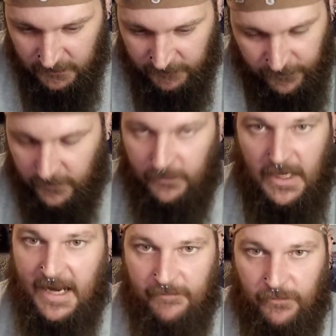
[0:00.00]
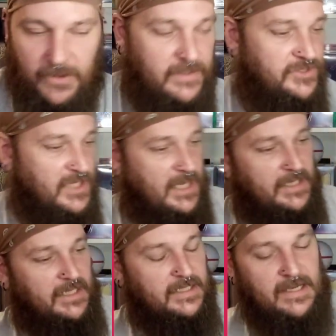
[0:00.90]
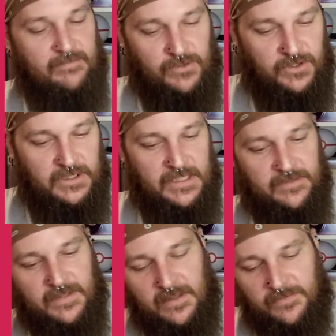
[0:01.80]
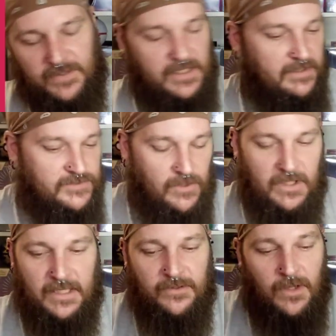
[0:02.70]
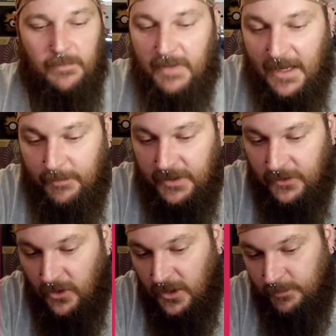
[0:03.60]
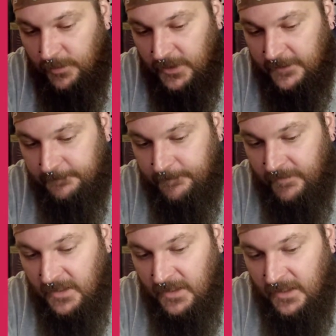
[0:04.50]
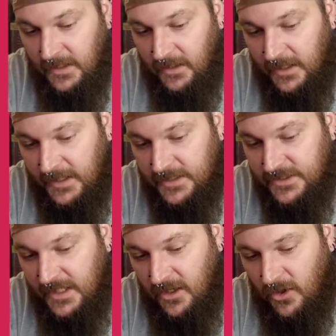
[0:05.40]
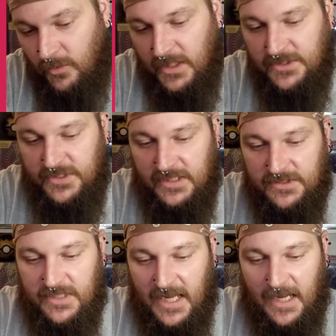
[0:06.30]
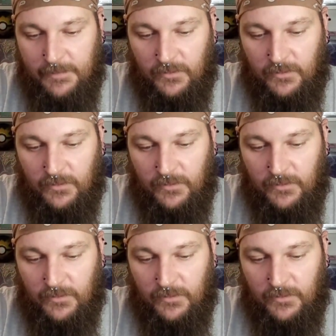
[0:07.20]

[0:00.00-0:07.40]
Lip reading: forever in the shiny and never could get that thing. Sorry, I know I'm babbling on, but like I say, always tends to happen